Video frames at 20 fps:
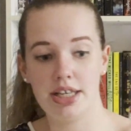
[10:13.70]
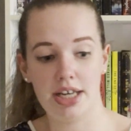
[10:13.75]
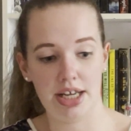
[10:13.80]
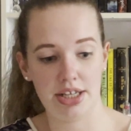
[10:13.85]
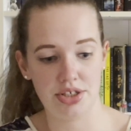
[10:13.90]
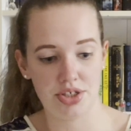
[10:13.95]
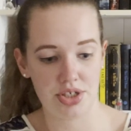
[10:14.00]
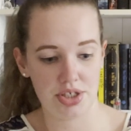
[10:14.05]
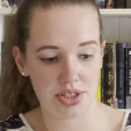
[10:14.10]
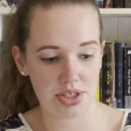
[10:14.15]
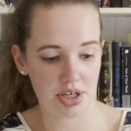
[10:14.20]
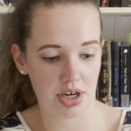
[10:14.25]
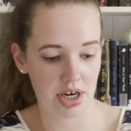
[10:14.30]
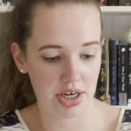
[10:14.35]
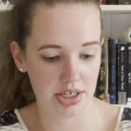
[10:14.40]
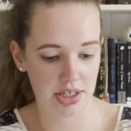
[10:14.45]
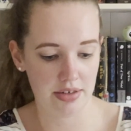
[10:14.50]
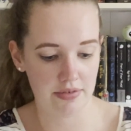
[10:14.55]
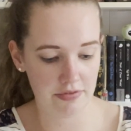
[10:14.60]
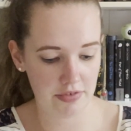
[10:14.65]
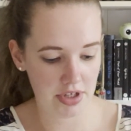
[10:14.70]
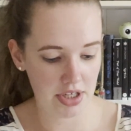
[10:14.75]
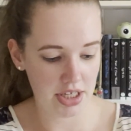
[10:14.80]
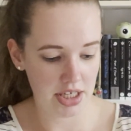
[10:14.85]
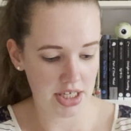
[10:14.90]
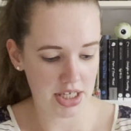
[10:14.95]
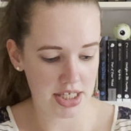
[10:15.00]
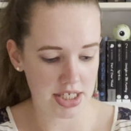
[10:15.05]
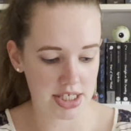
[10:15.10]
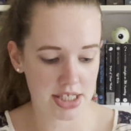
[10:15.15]
and just kind of
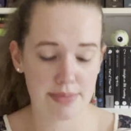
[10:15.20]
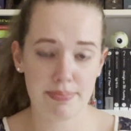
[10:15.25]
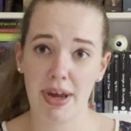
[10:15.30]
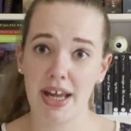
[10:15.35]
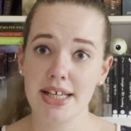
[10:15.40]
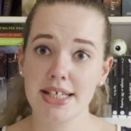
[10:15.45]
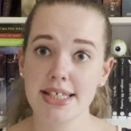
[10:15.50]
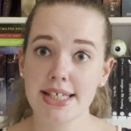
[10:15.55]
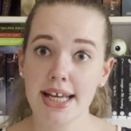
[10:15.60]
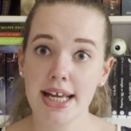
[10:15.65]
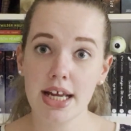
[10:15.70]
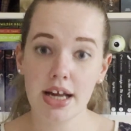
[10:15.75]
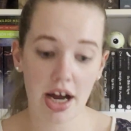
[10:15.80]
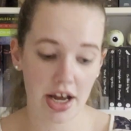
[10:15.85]
spacey.